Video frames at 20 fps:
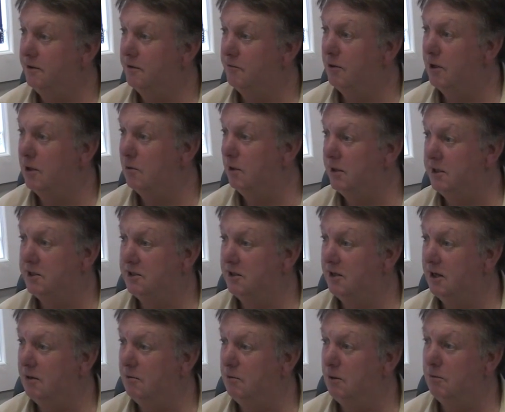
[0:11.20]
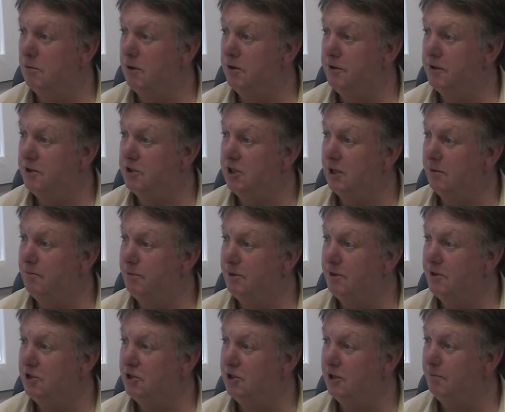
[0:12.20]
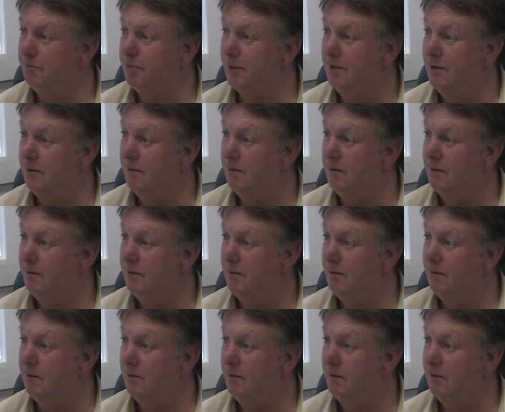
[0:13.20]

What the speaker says: Three weeks ago we won the championship.